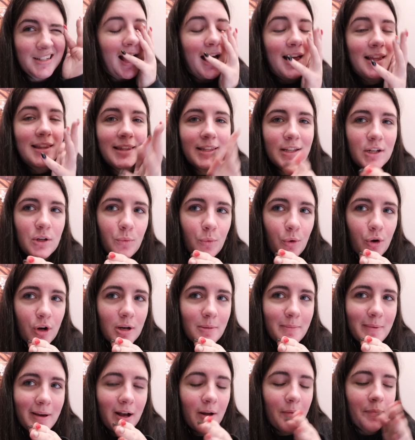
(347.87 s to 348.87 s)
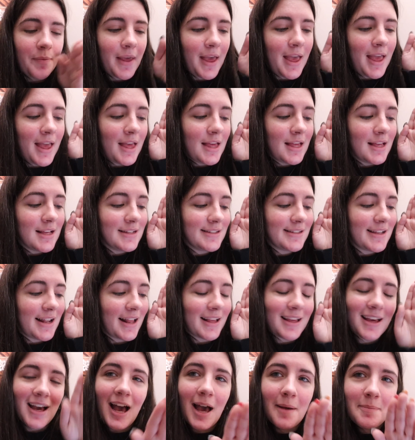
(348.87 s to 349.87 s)
a little worried about is that
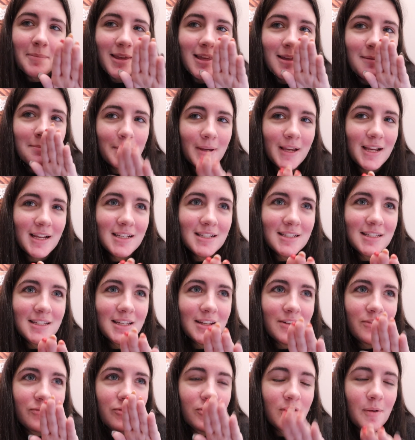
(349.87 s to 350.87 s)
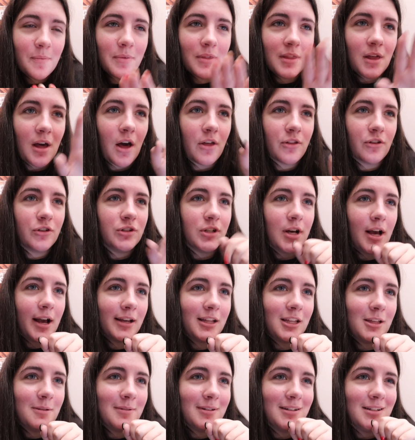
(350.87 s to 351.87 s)
I copy and pasted from the other
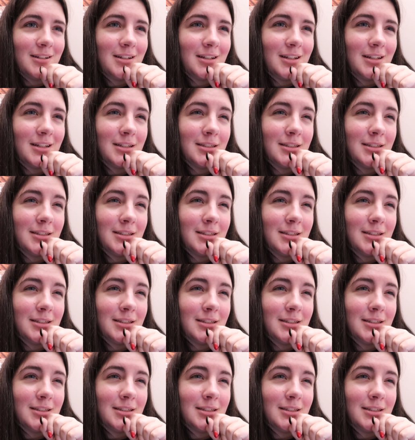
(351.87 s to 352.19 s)
document